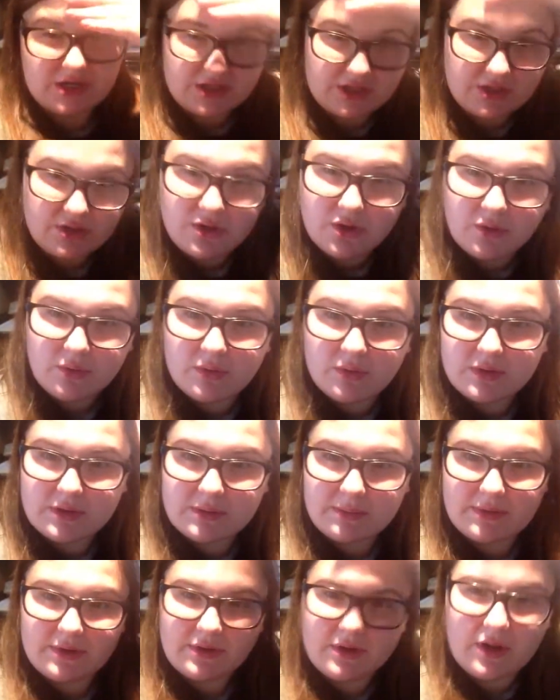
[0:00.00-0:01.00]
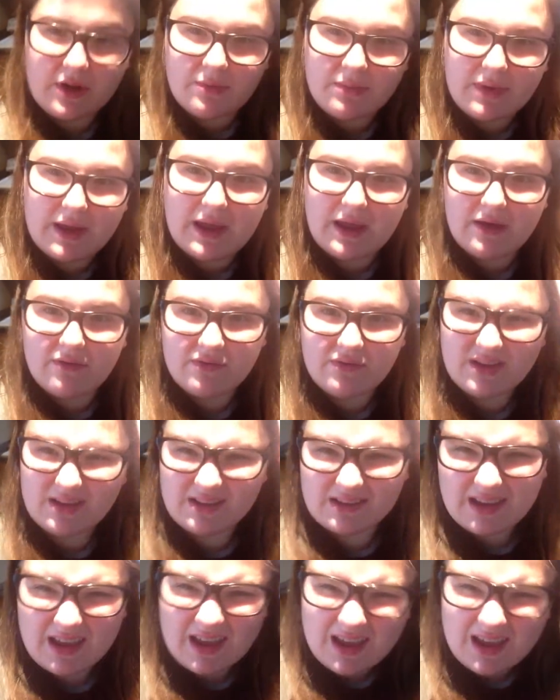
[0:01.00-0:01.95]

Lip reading: I don't know, depending on how my hair feels.